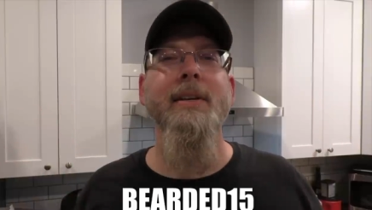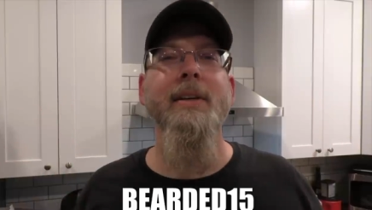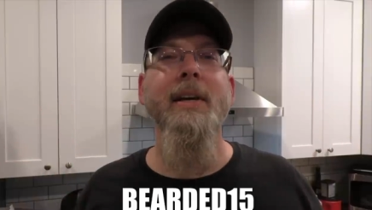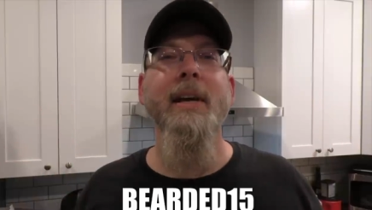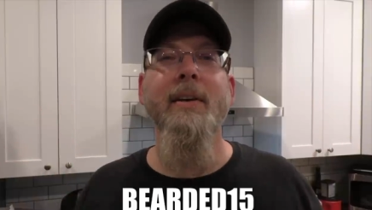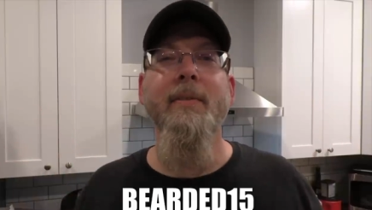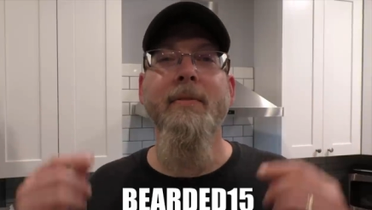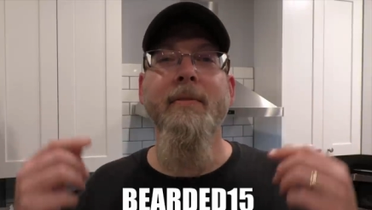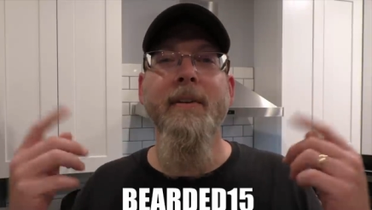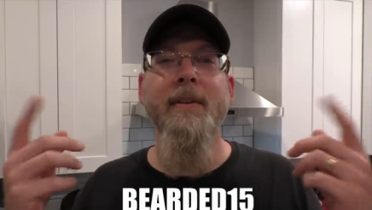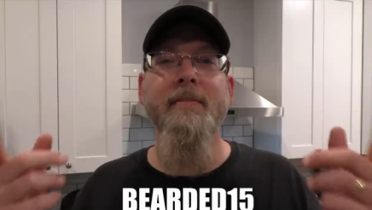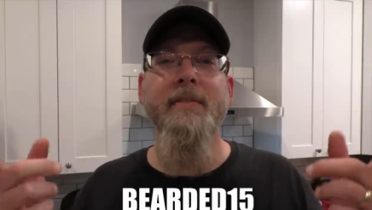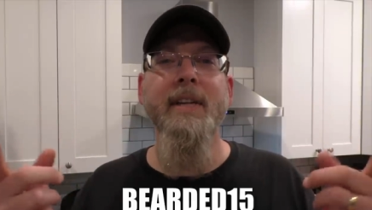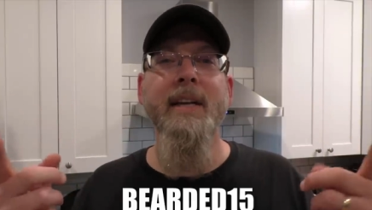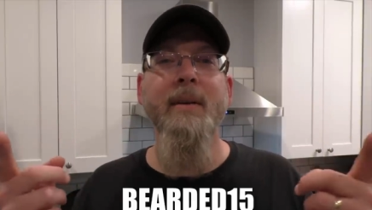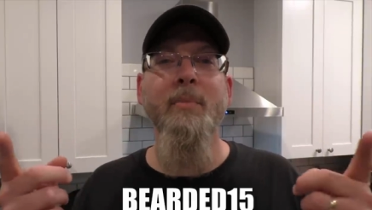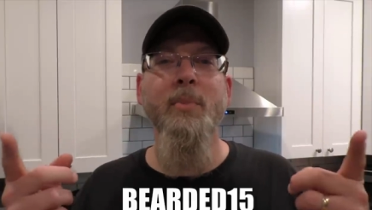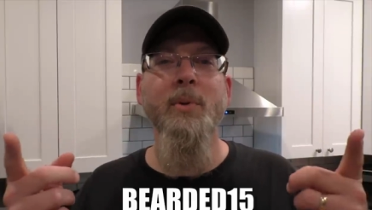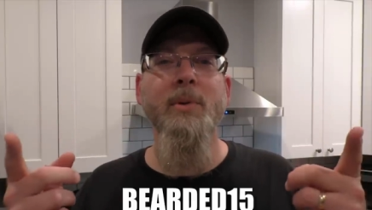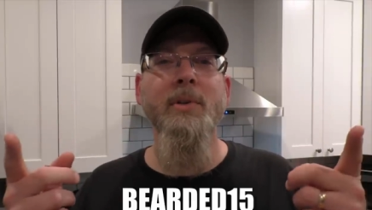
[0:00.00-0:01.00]
you get
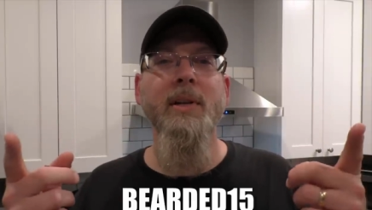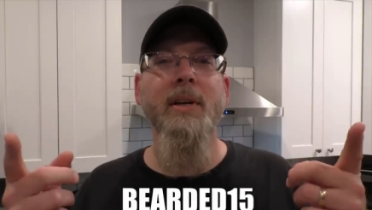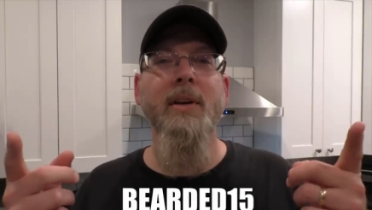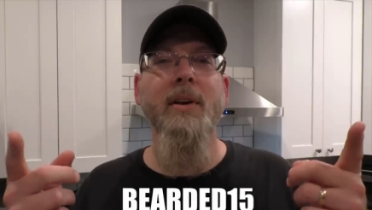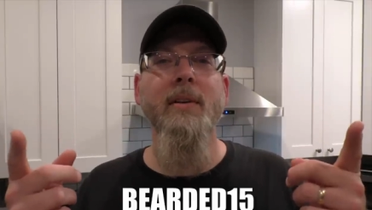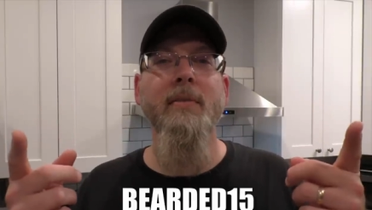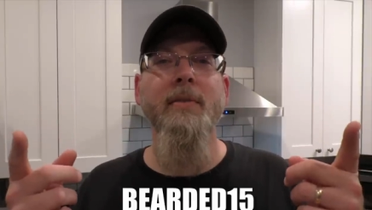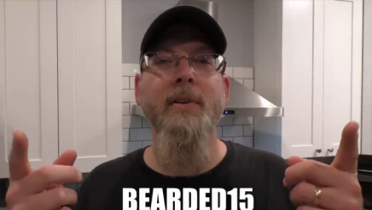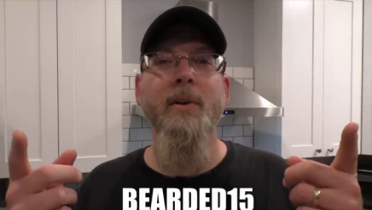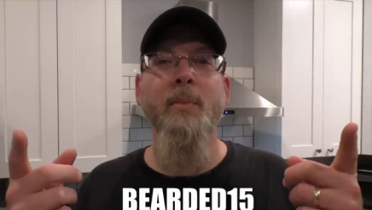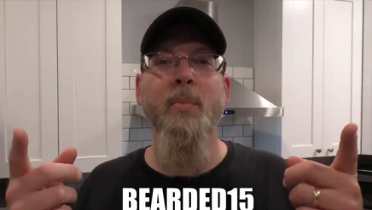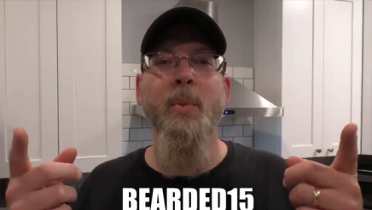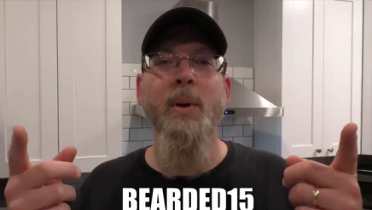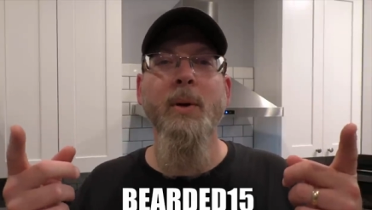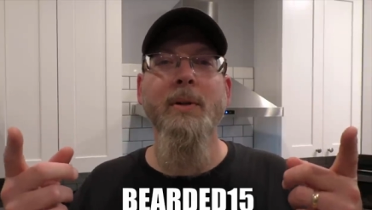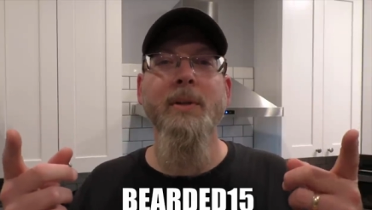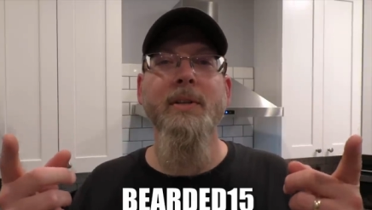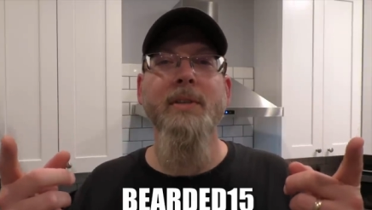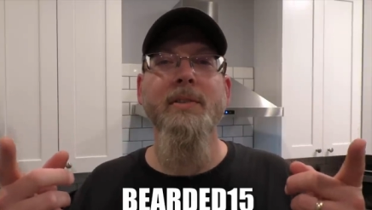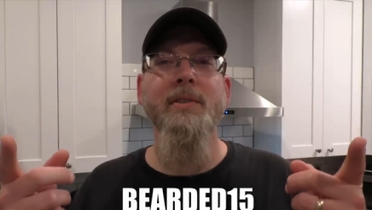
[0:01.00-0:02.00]
fifteen percent off of your
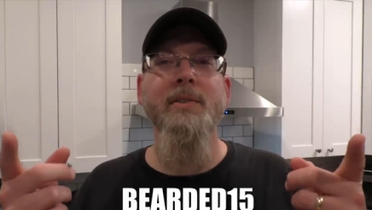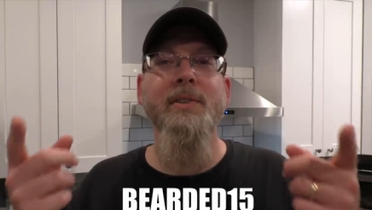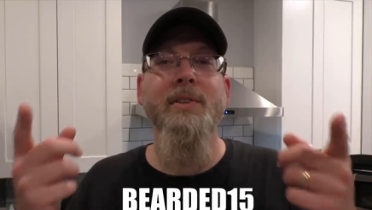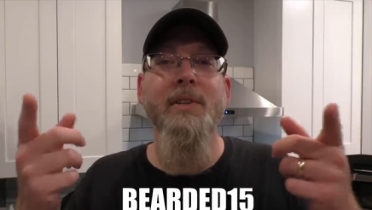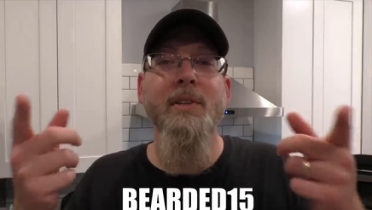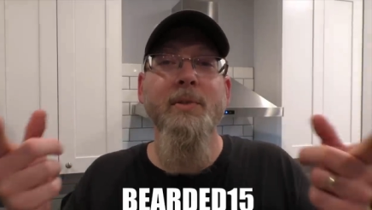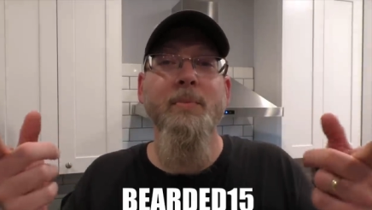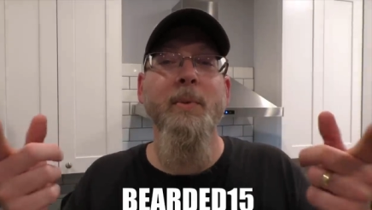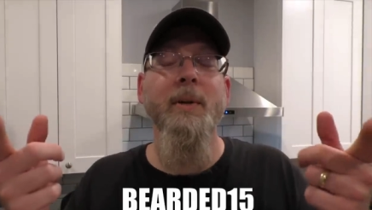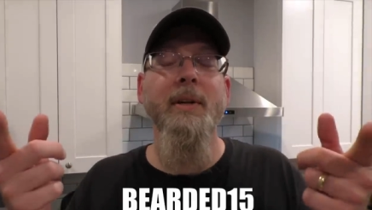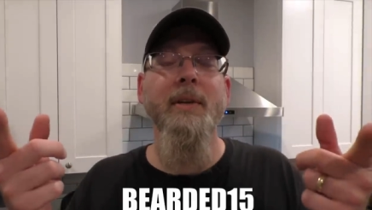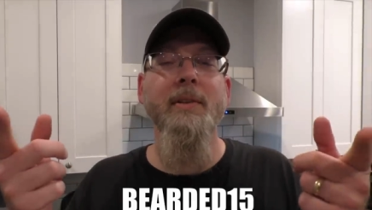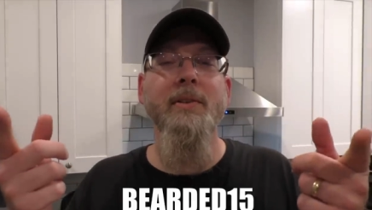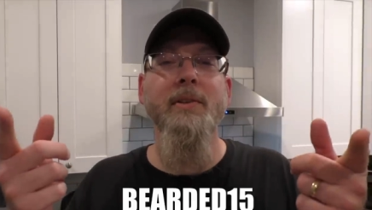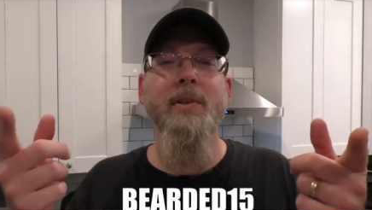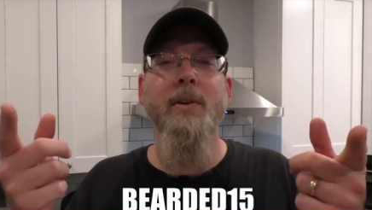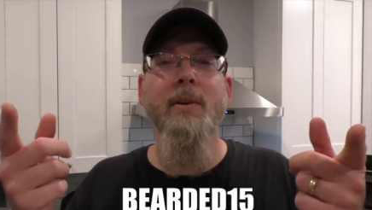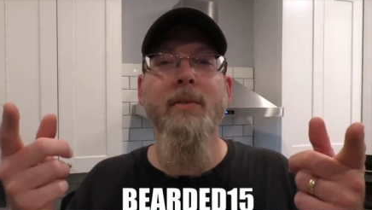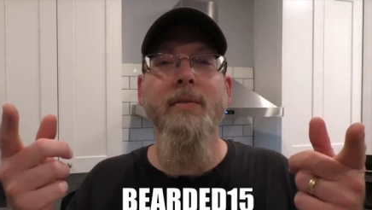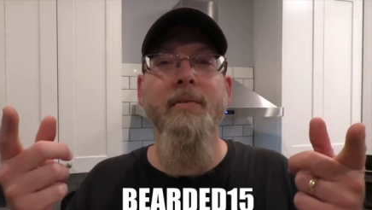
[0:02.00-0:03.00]
purchase just
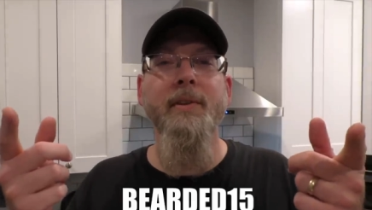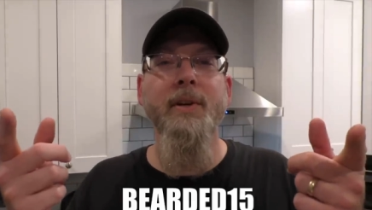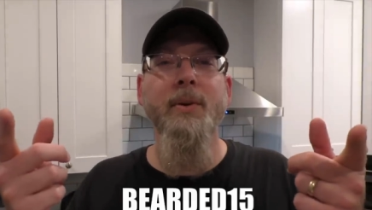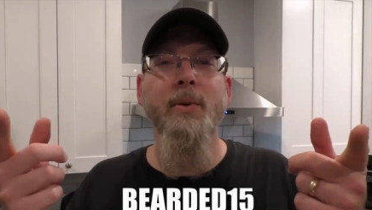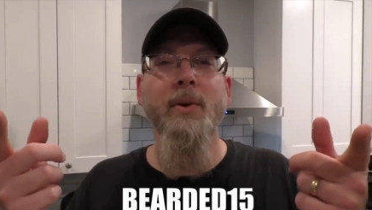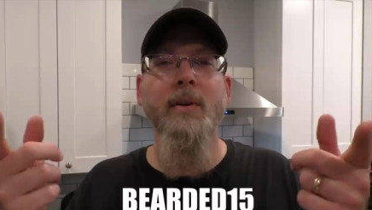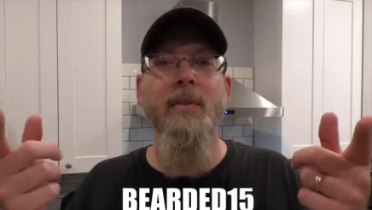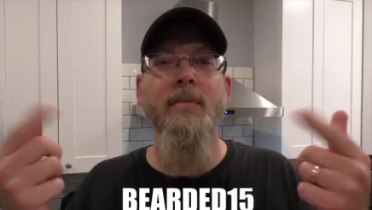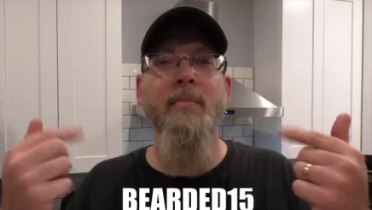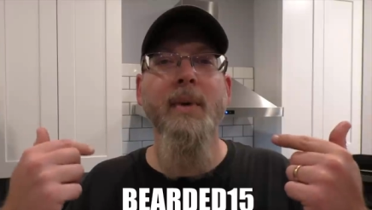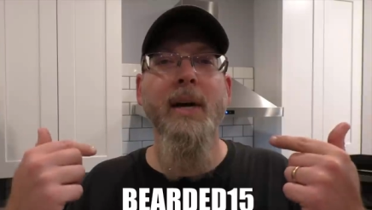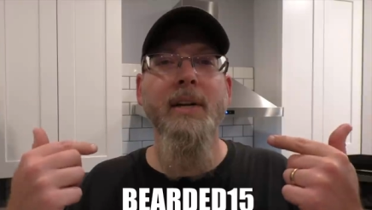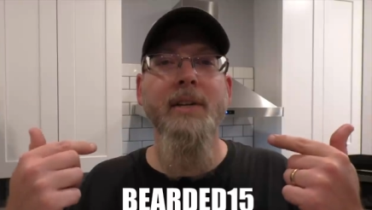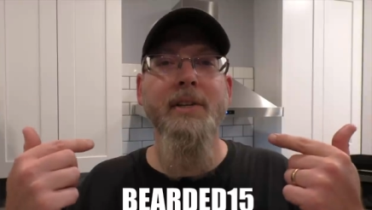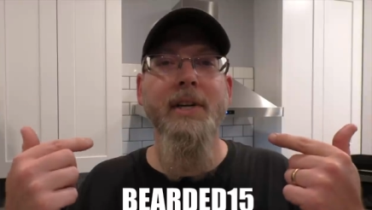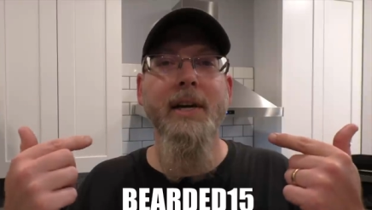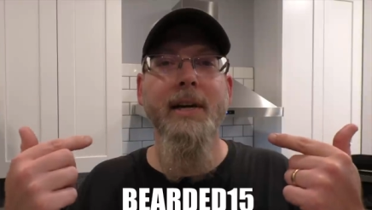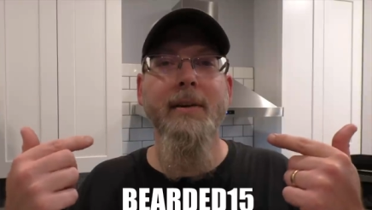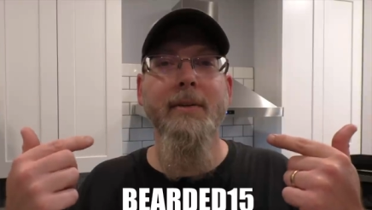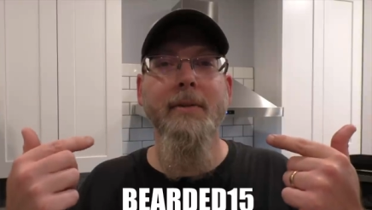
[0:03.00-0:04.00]
because you're a viewer of my
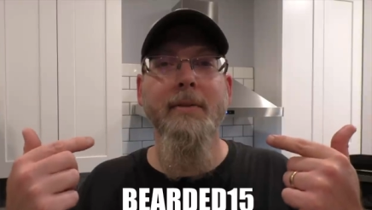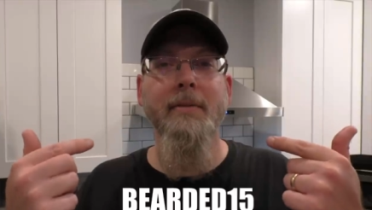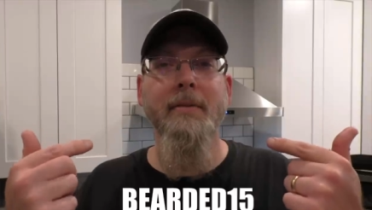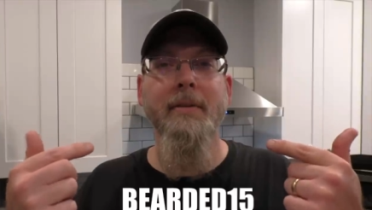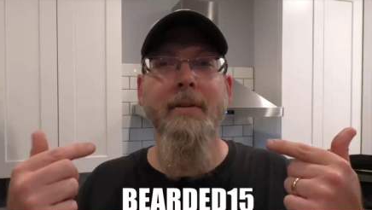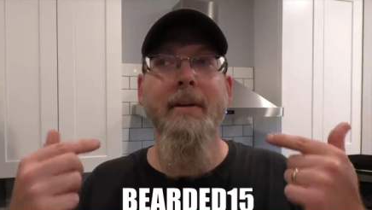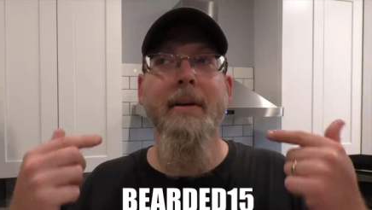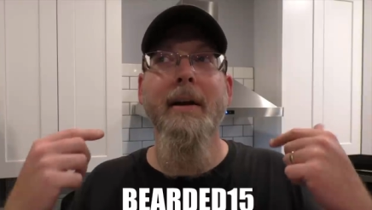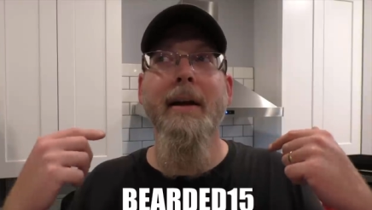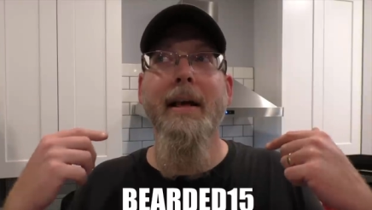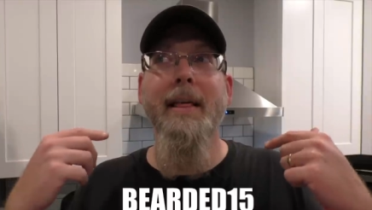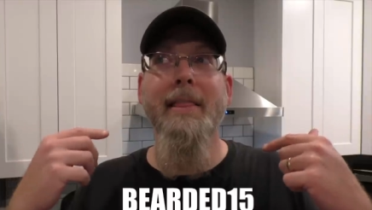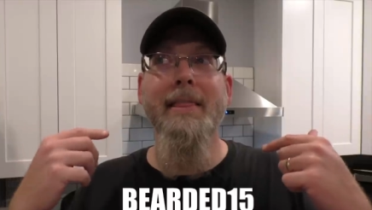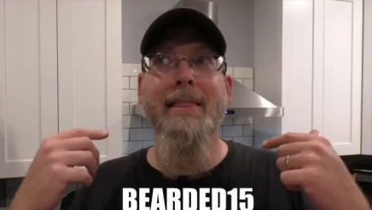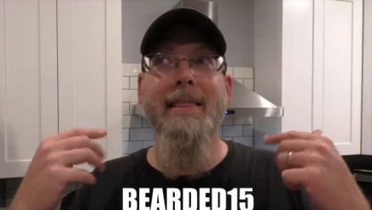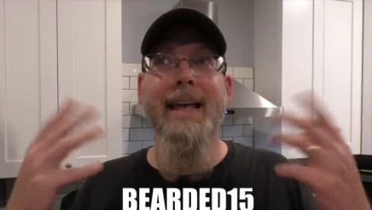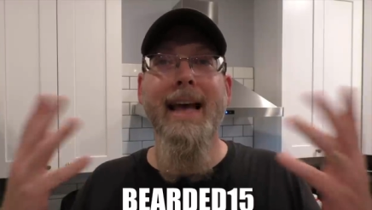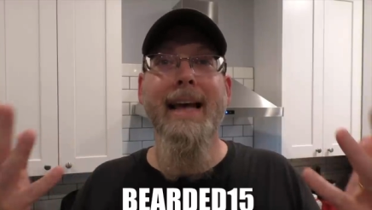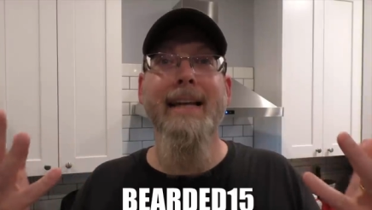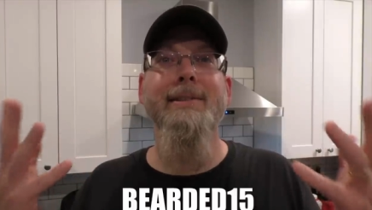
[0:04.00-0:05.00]
channel.
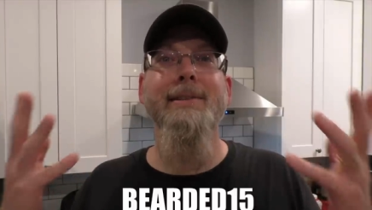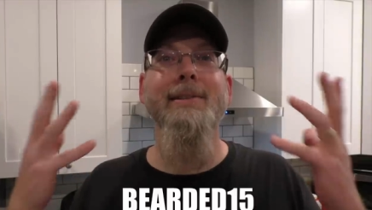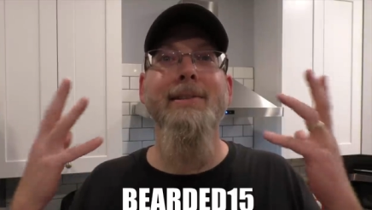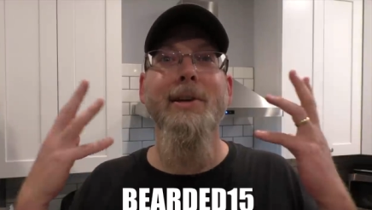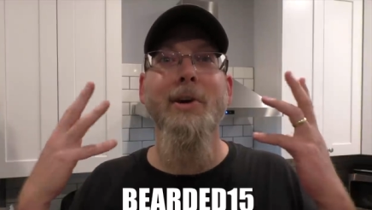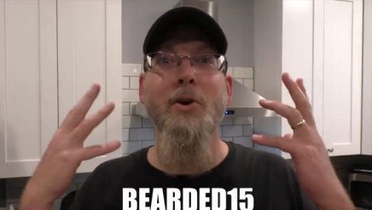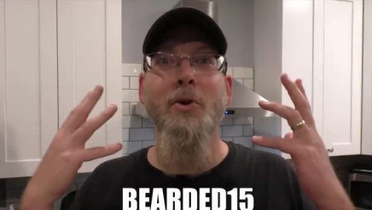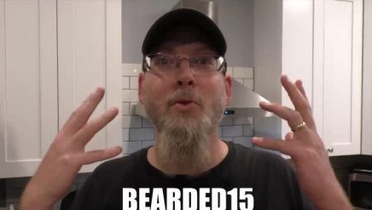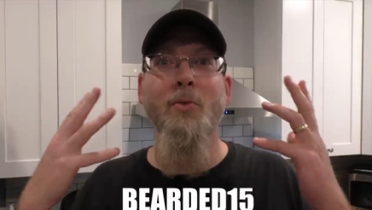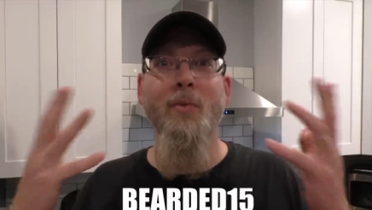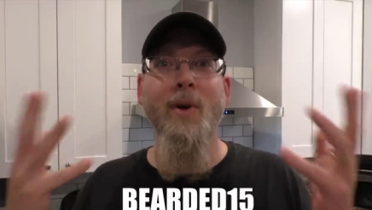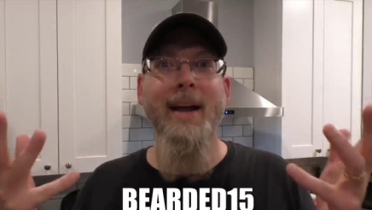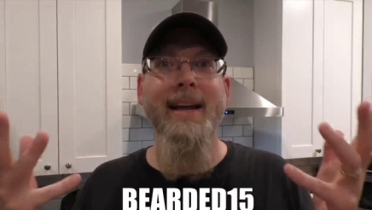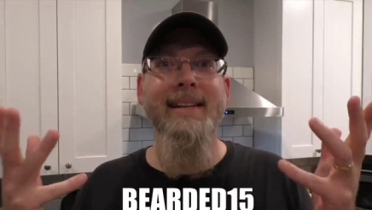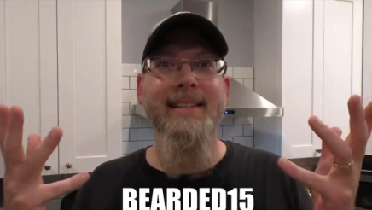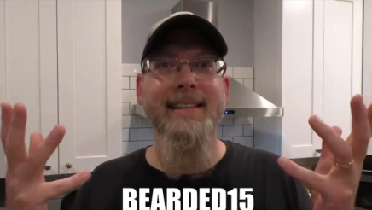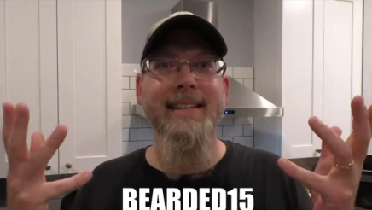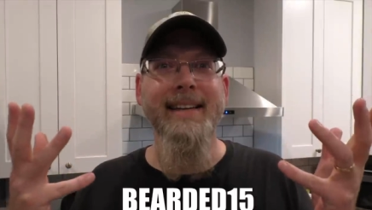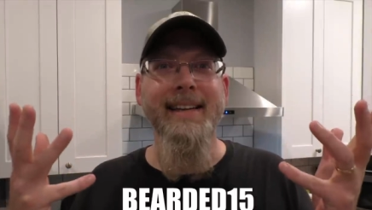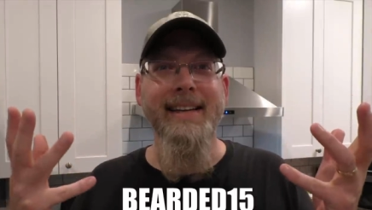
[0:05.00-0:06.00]
That's
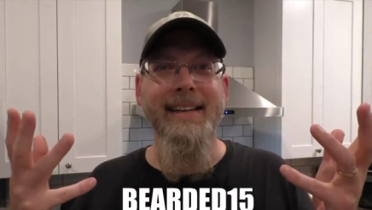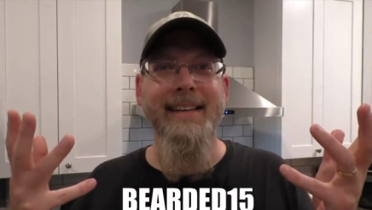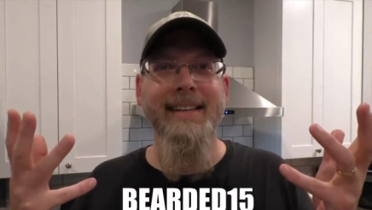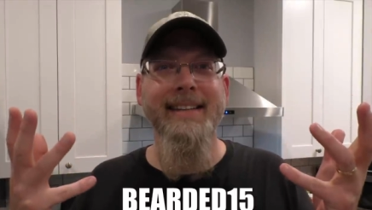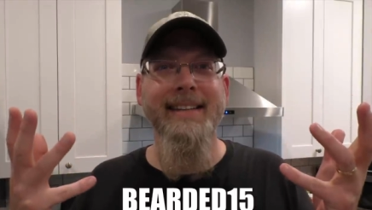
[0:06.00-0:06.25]
crazy.